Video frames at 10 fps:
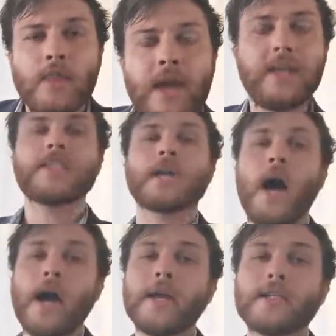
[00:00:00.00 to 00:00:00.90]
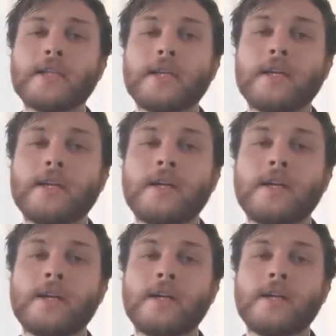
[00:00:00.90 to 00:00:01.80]
They decide,
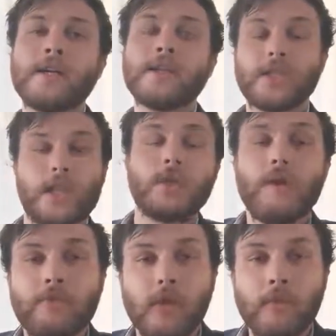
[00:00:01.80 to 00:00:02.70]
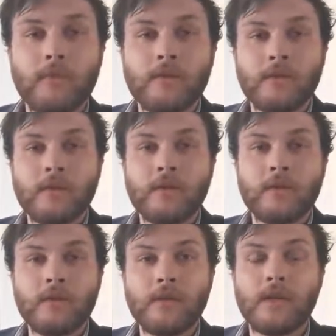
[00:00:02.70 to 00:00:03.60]
the two of them,
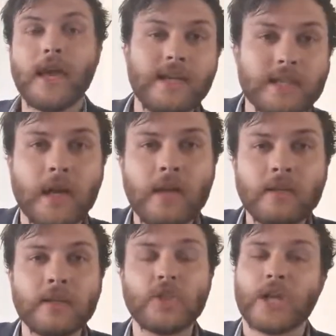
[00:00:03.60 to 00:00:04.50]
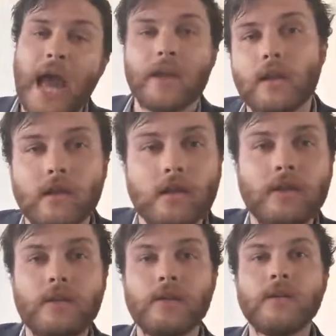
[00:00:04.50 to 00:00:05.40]
Gator, Shannon,
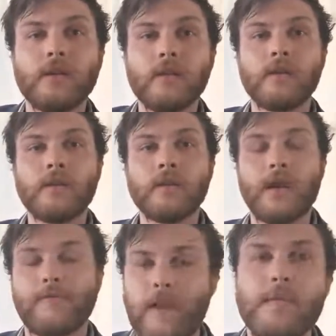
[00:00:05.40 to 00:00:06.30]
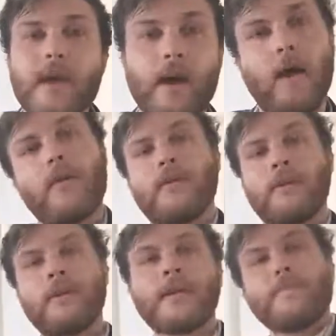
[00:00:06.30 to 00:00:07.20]
and Flamingo,
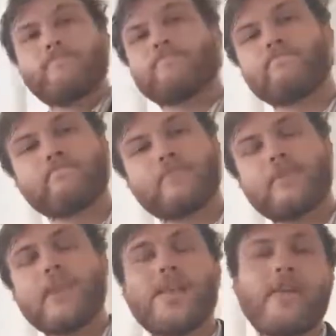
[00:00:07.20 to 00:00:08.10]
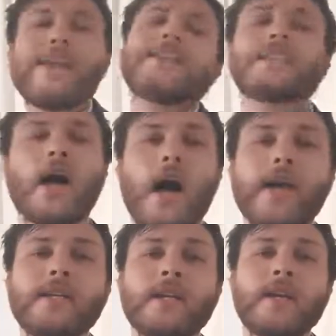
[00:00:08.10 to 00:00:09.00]
they
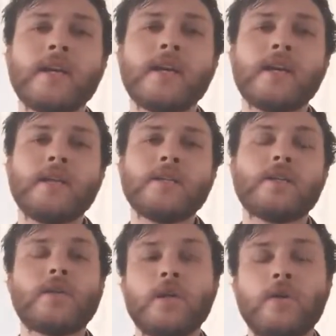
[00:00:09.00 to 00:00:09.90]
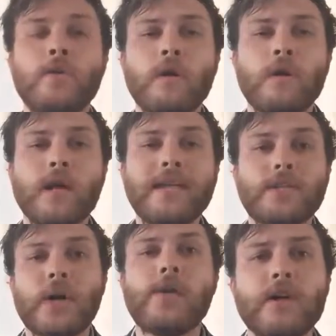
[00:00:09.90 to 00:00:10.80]
decide to do
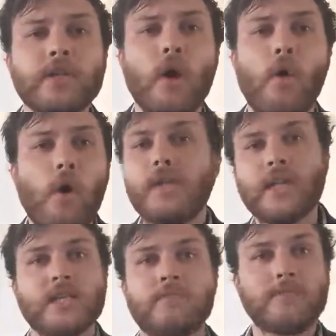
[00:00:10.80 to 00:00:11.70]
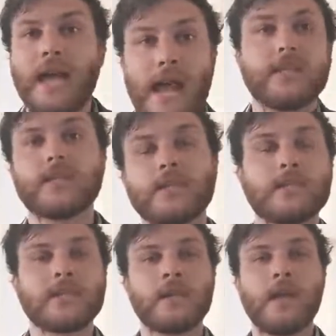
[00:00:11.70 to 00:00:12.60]
each other's autism
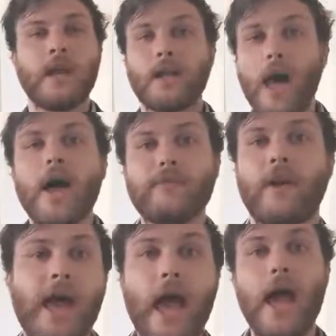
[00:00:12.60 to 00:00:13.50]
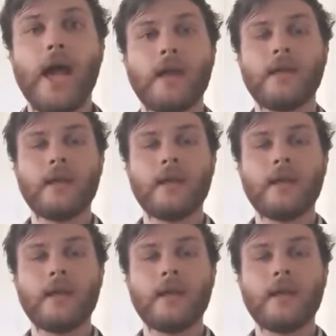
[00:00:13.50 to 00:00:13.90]
tests live on air.